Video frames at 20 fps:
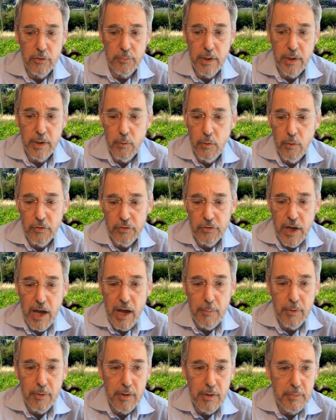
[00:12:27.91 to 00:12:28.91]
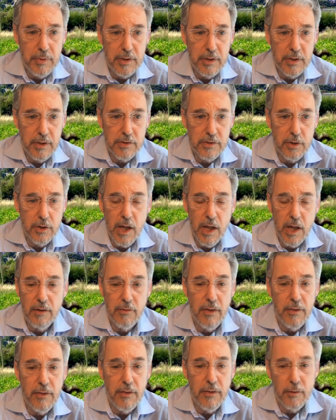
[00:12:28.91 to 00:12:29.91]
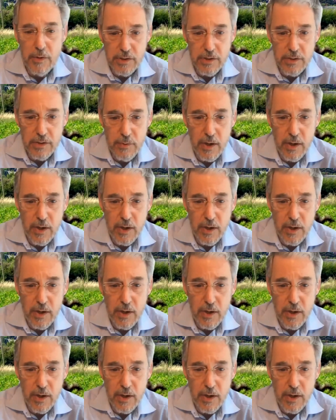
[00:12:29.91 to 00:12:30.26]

but it won't stop it because there are a lot of other reasons